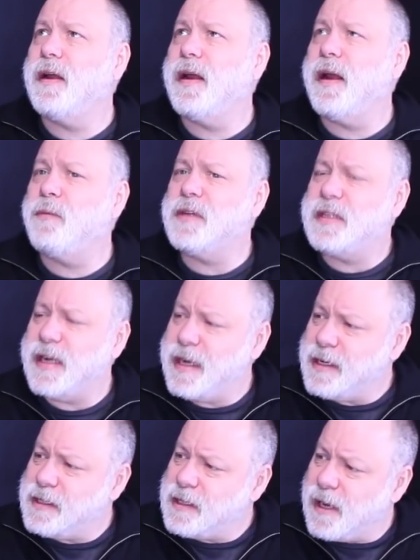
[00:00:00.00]
it was
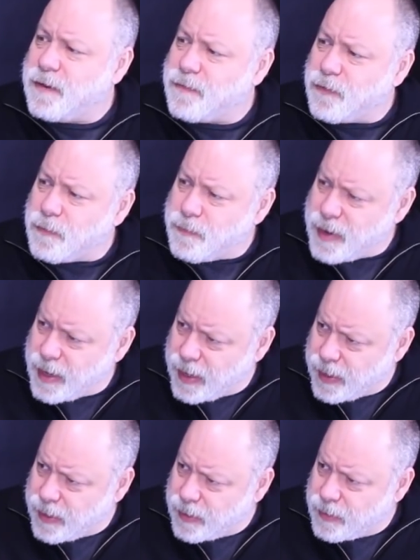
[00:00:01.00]
easy for me
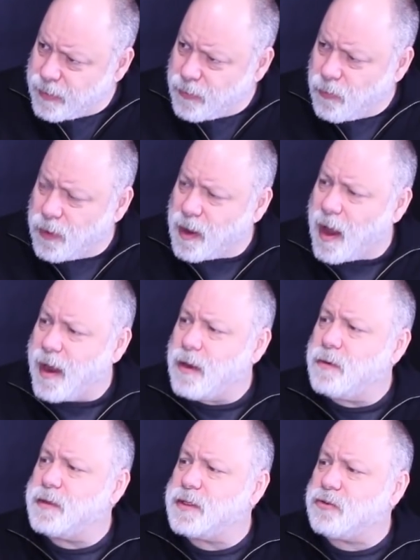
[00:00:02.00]
when I
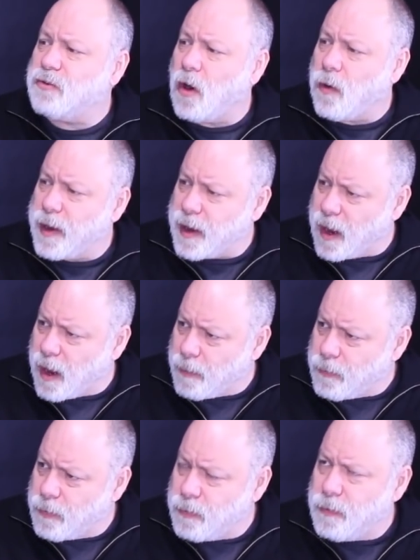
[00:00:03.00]
was growing up